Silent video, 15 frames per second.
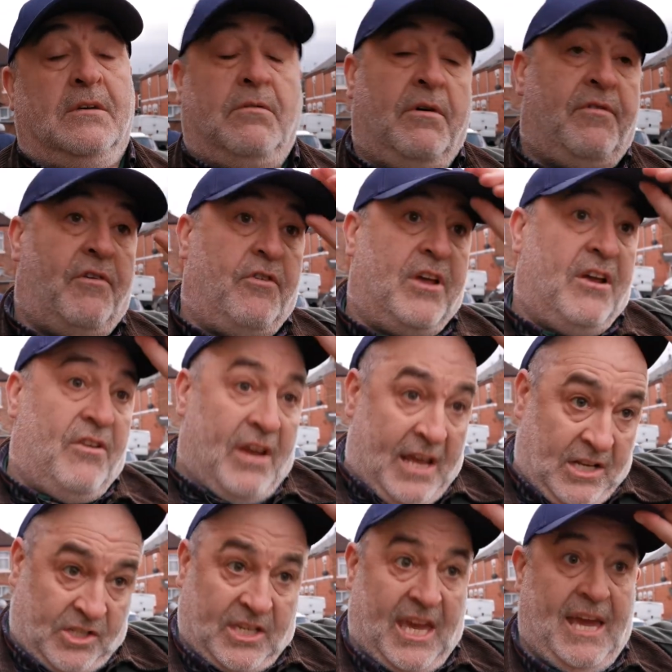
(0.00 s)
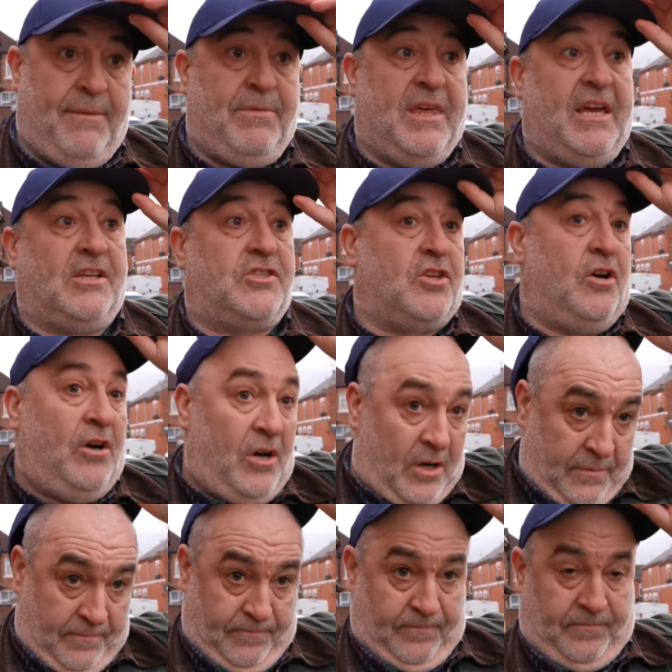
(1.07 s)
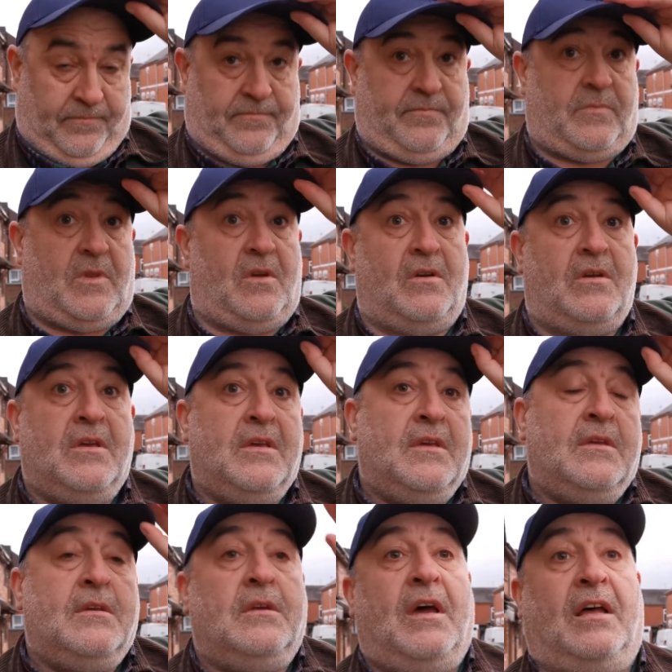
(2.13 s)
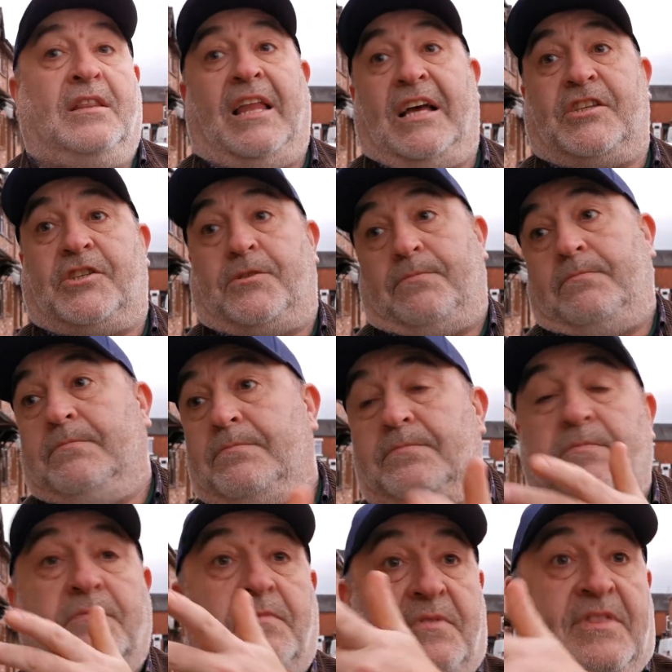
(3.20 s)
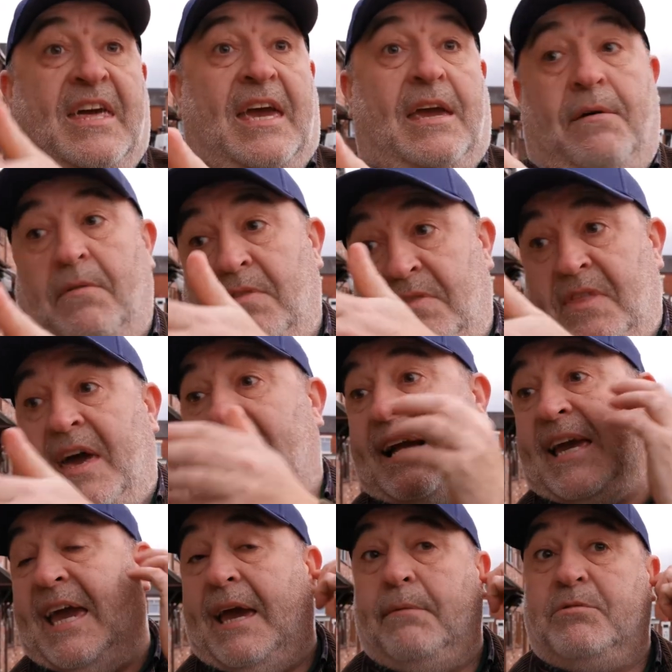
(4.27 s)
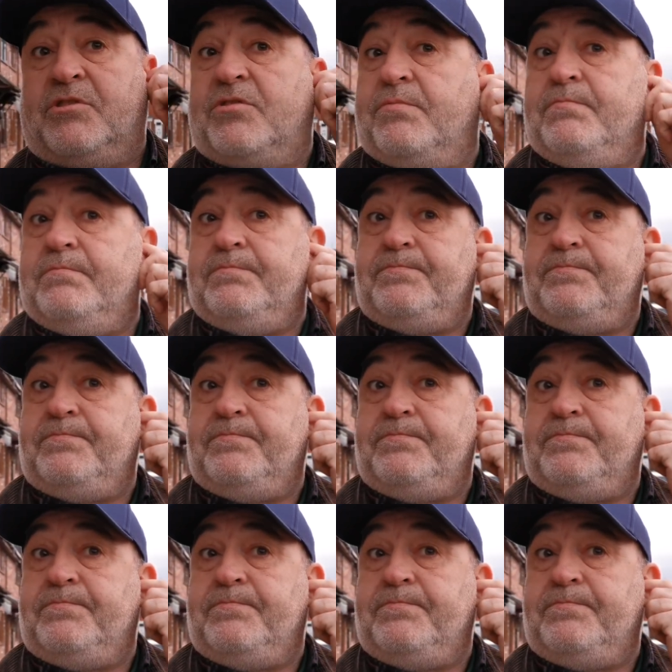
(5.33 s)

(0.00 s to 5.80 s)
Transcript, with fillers: With a rearranged game there, so unless their games,